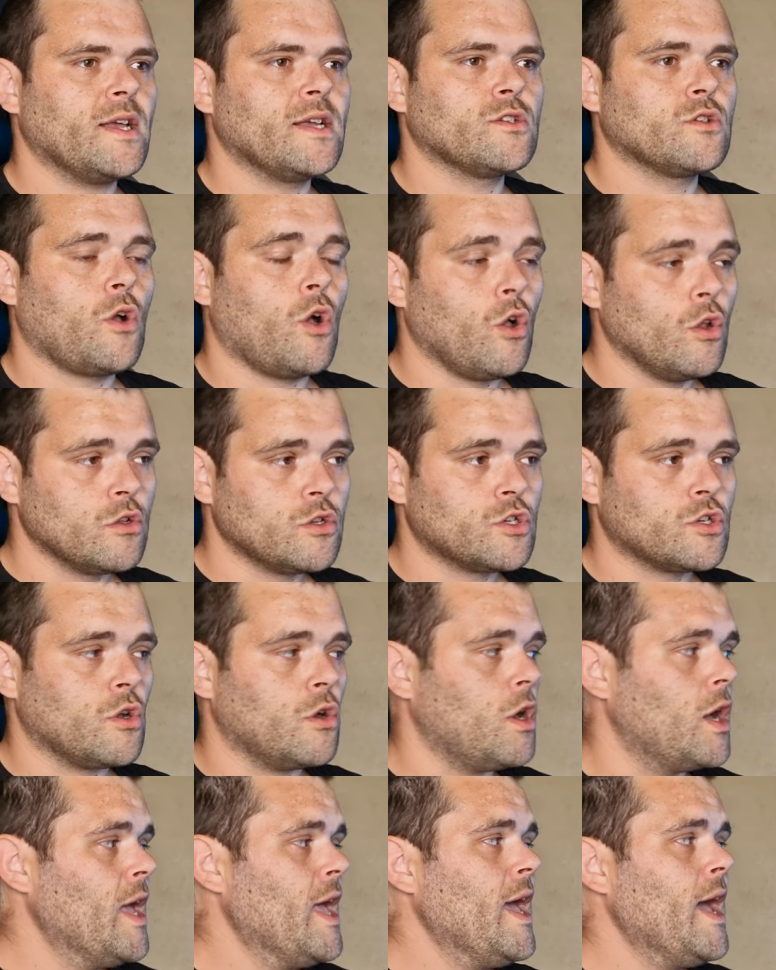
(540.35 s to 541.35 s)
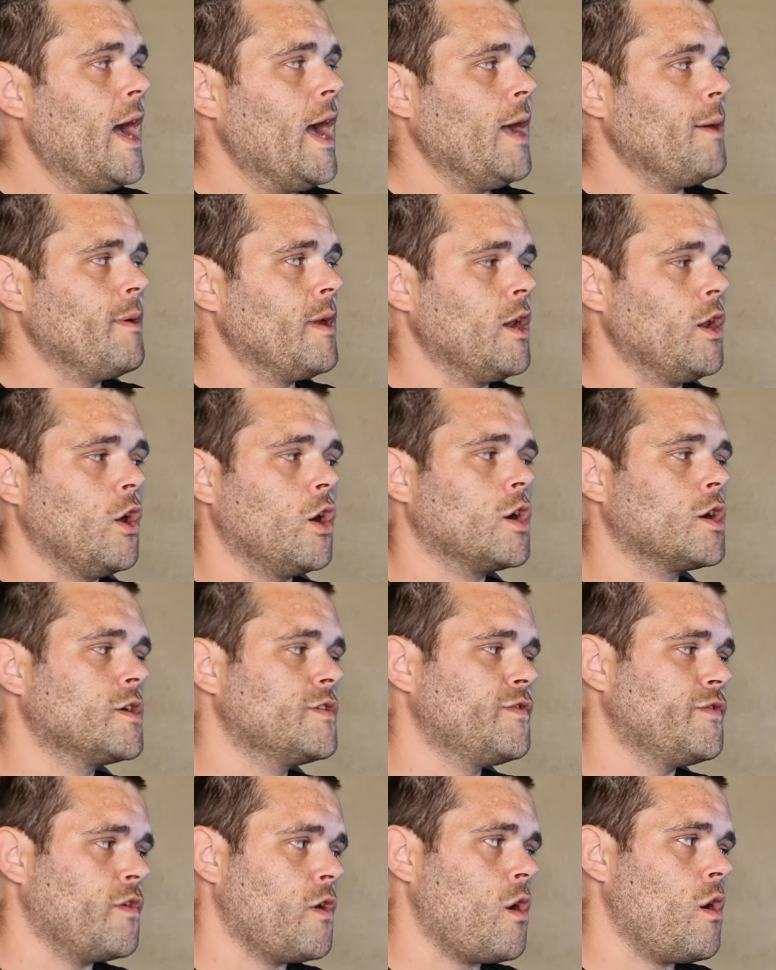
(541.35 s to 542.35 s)
as also I will look
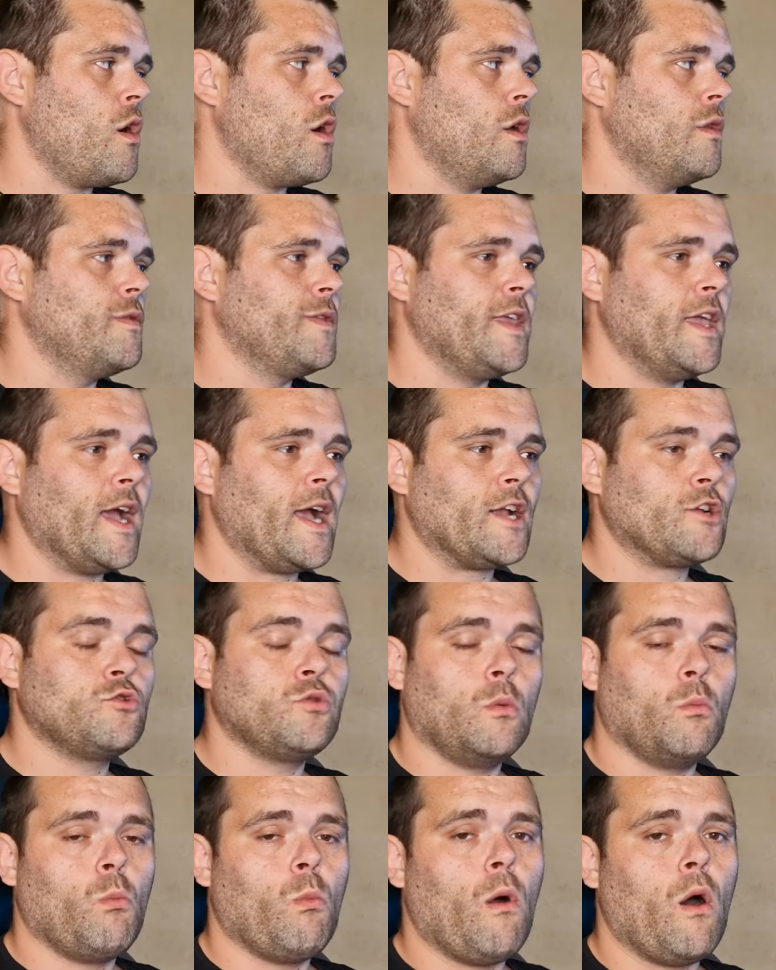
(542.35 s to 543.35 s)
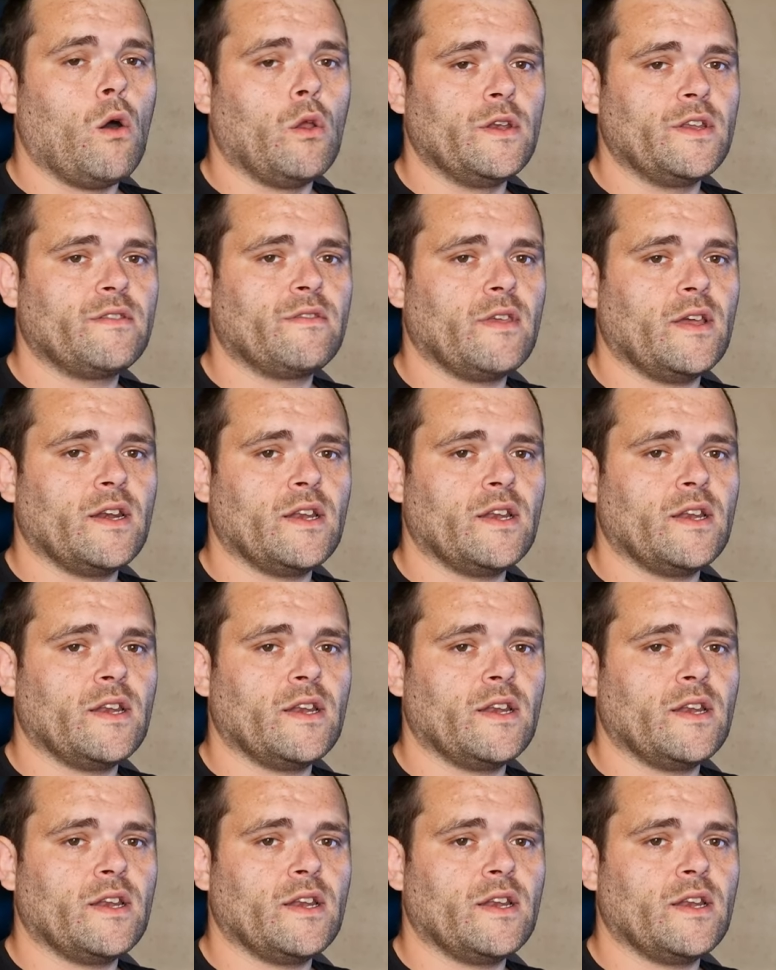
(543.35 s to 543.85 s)
for the actual monitor